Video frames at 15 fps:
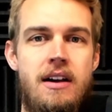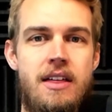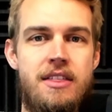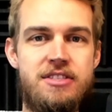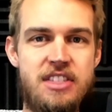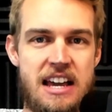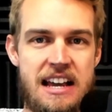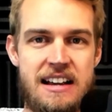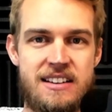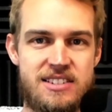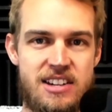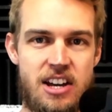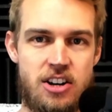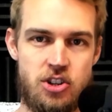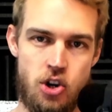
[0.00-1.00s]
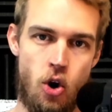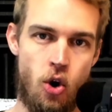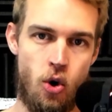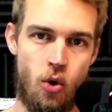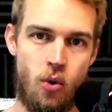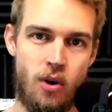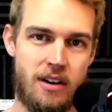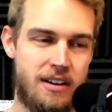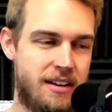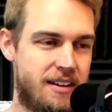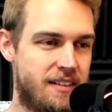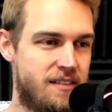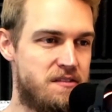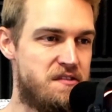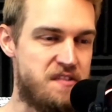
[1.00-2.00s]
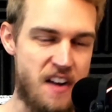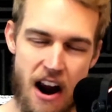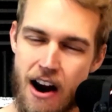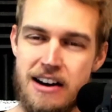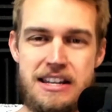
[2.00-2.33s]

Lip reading: things can go very